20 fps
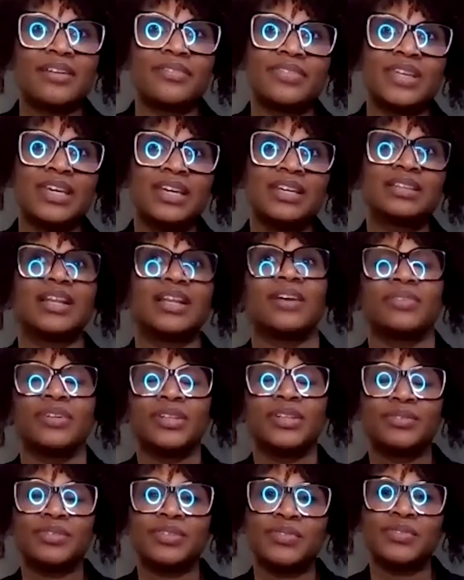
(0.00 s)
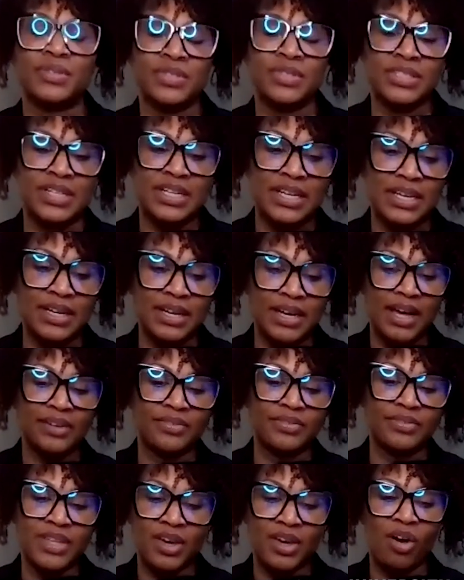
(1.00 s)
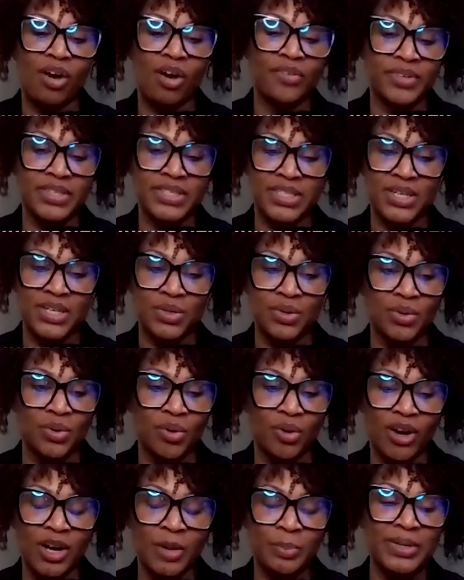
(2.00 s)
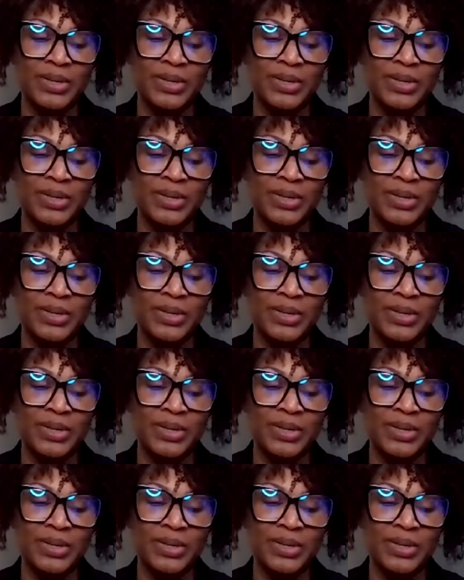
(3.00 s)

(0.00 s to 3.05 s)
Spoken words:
of the level of diversity of the office in New York.